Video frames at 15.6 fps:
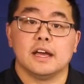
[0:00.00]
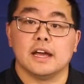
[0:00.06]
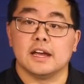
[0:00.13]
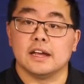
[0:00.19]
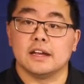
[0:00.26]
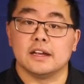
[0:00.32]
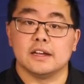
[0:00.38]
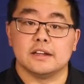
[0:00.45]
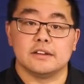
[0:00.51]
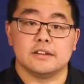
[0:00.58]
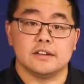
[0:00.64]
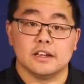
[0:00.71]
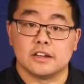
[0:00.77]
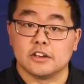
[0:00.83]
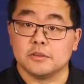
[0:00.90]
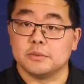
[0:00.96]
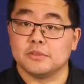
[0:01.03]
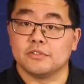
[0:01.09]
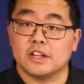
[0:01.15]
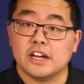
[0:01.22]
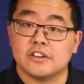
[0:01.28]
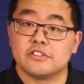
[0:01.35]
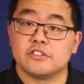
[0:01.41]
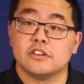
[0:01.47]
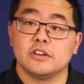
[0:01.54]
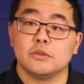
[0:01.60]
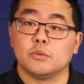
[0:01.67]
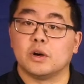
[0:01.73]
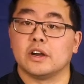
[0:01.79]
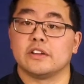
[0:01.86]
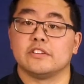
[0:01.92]
and it could be
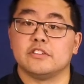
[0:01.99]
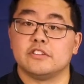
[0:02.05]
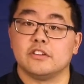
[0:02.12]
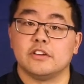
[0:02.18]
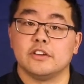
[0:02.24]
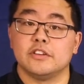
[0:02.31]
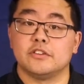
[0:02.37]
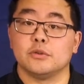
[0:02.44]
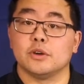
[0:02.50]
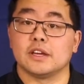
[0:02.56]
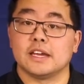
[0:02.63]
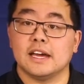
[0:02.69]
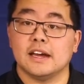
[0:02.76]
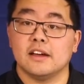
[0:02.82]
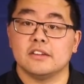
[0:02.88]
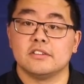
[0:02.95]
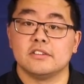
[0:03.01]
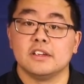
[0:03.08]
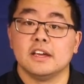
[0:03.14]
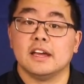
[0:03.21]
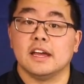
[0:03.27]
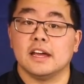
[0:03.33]
flashing, wanting to turn into a gas,